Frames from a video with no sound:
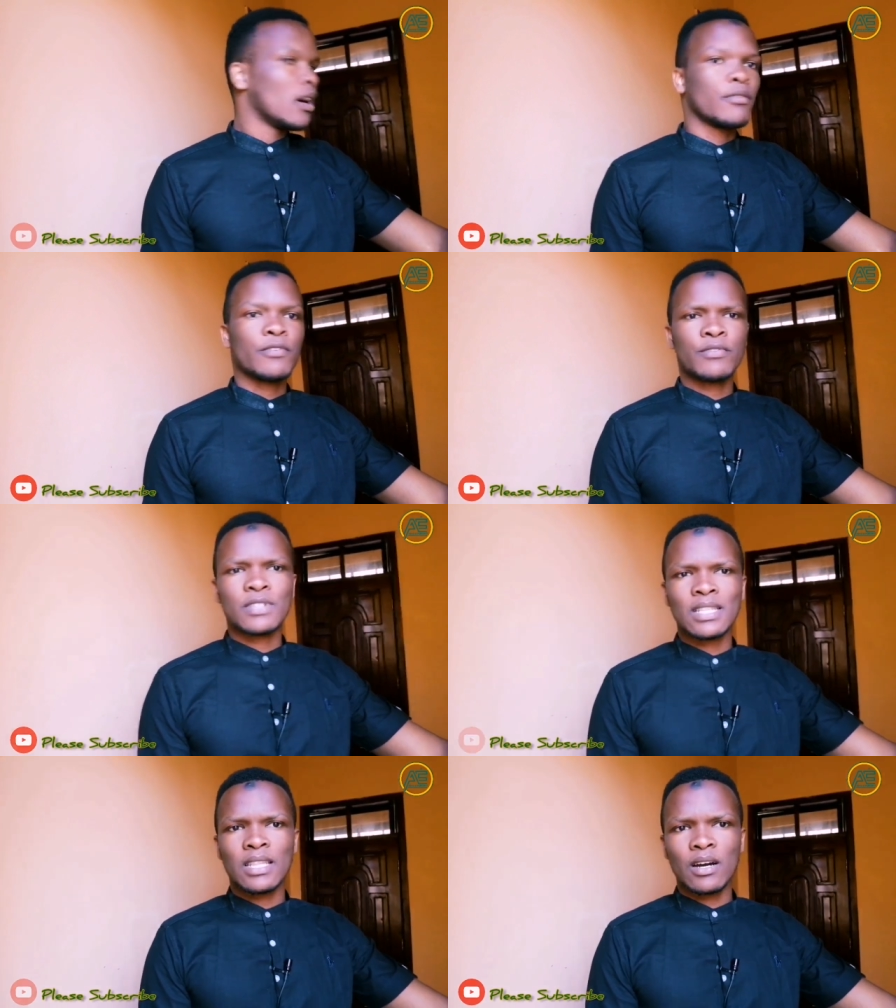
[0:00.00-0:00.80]

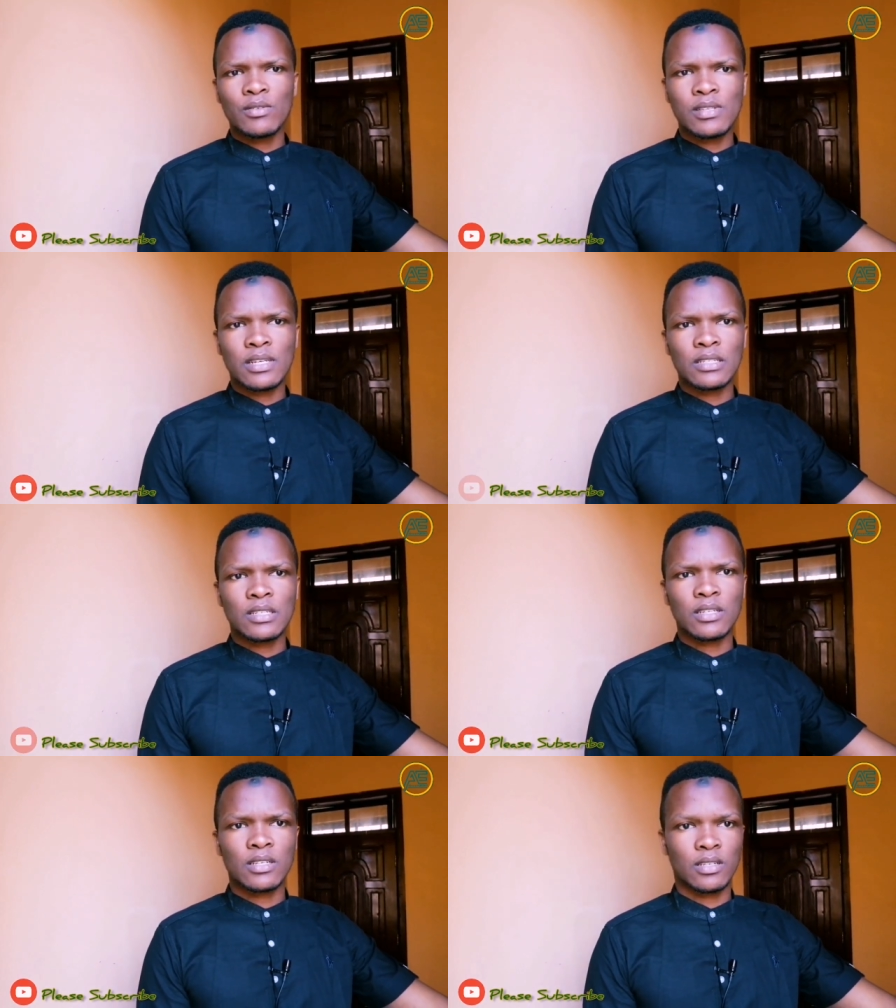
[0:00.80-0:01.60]
15,000.
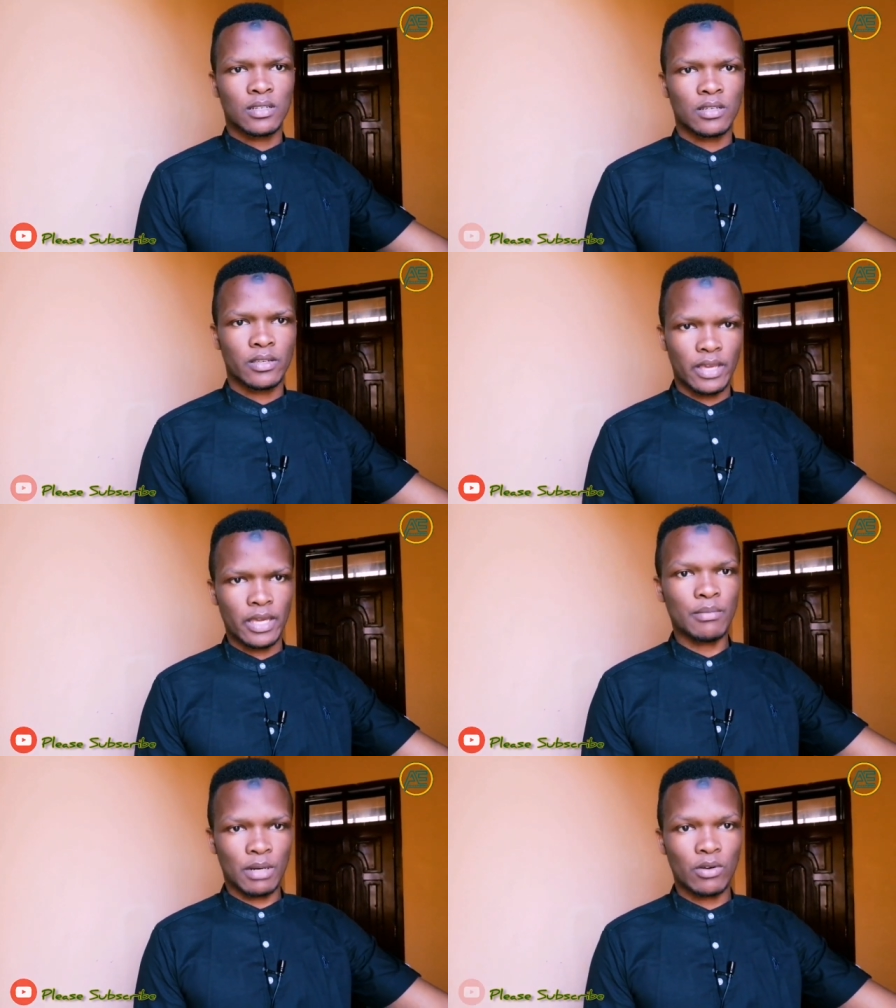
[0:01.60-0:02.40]
Yeah,
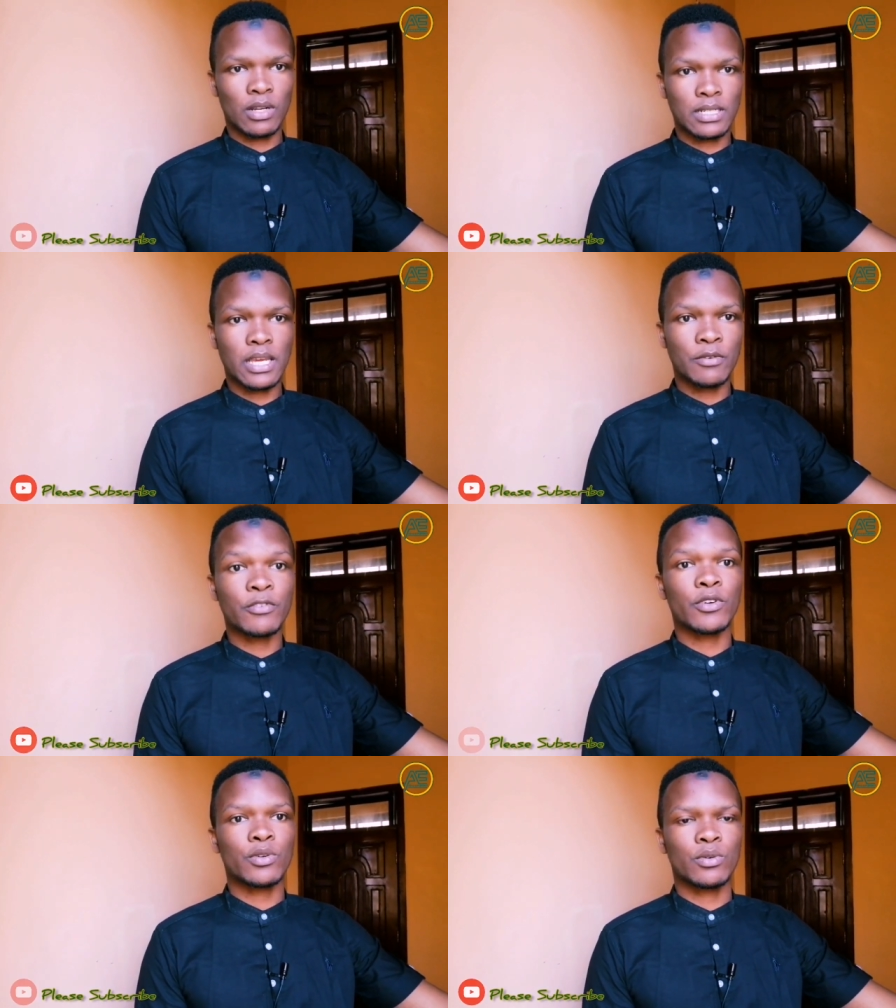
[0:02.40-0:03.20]
I'm gonna type
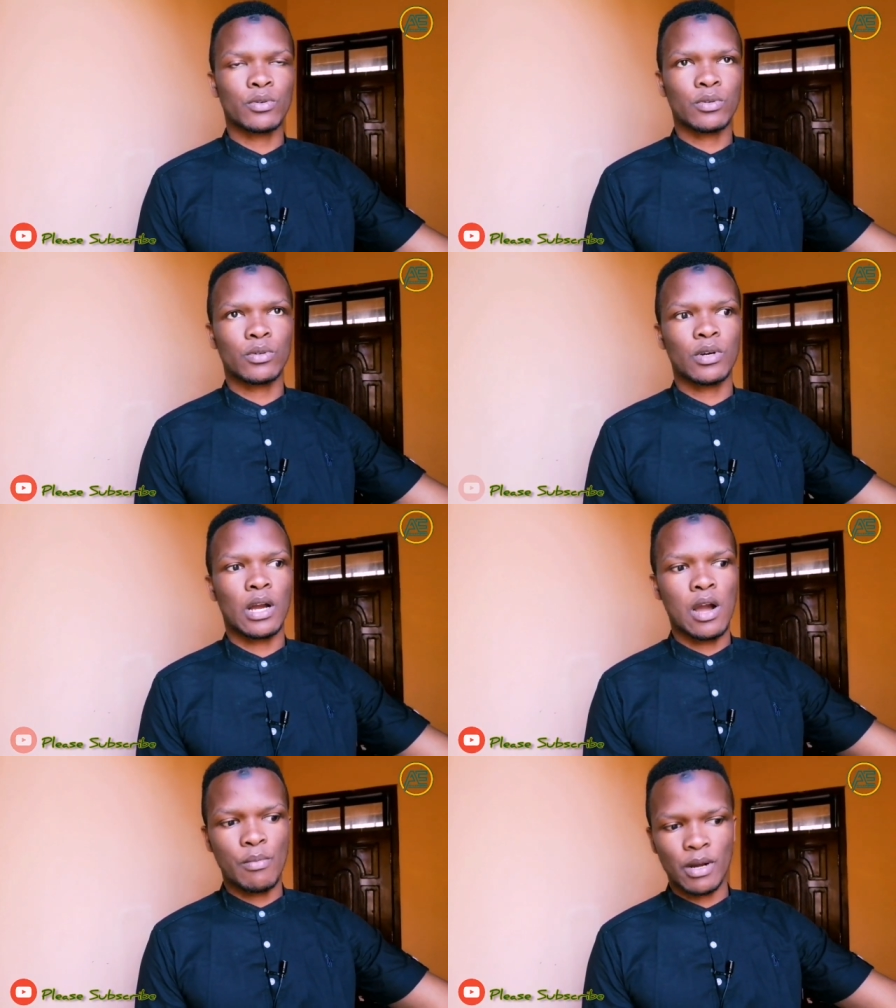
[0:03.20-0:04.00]
for you
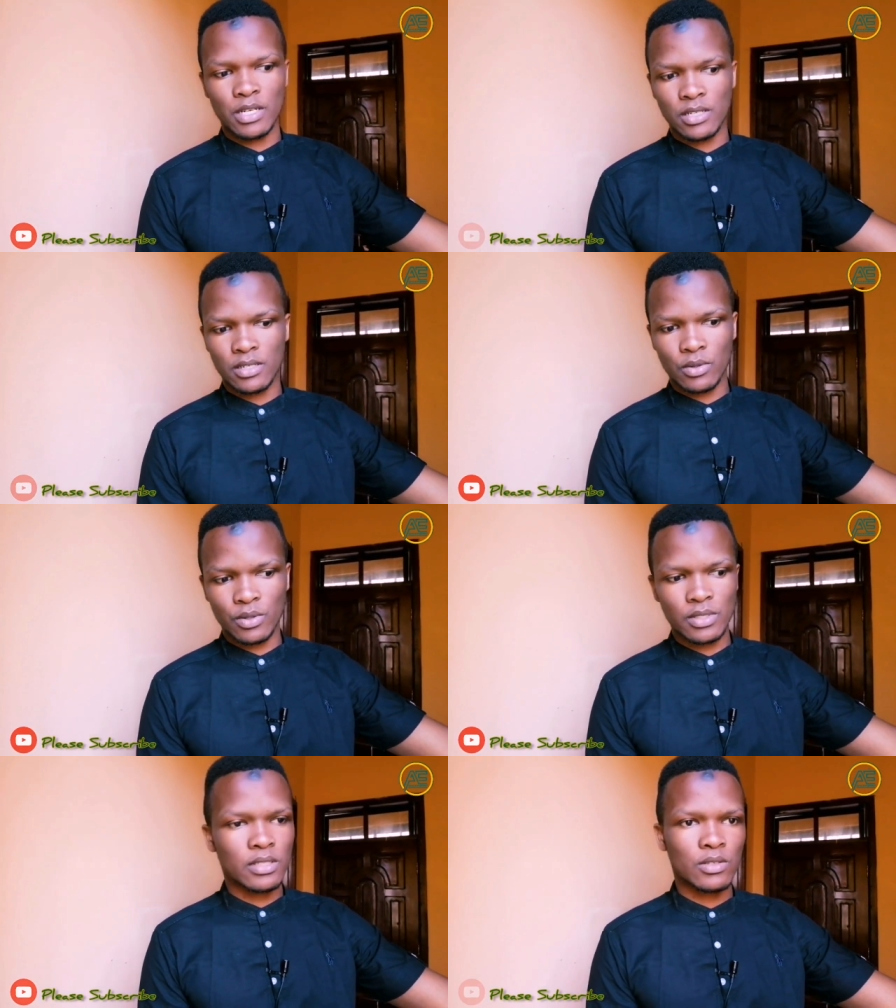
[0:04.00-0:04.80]
how much it
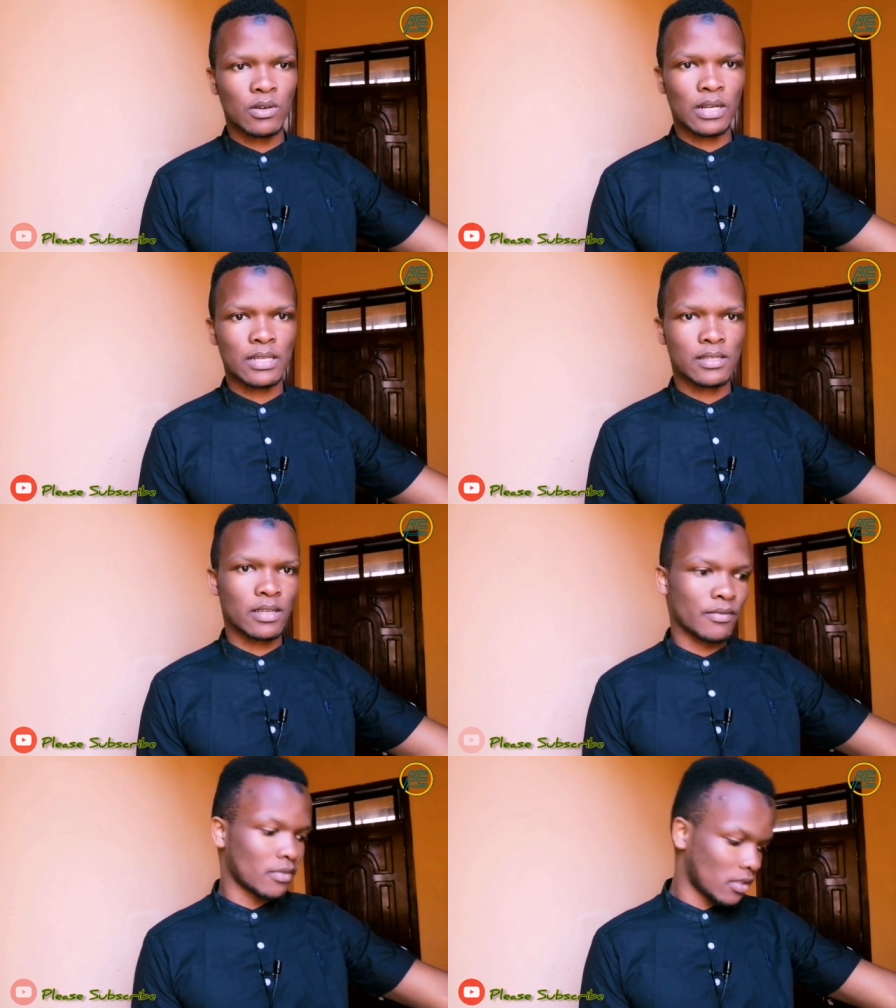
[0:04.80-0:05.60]
costs in dollars
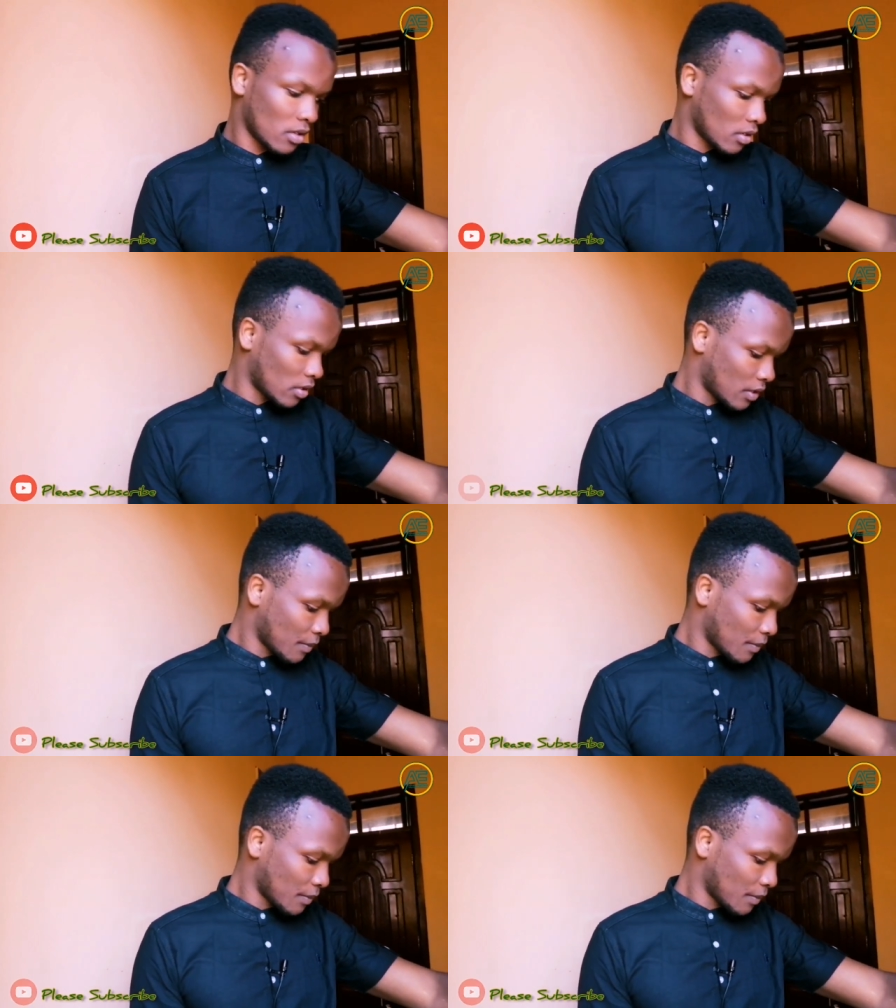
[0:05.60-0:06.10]
and everything.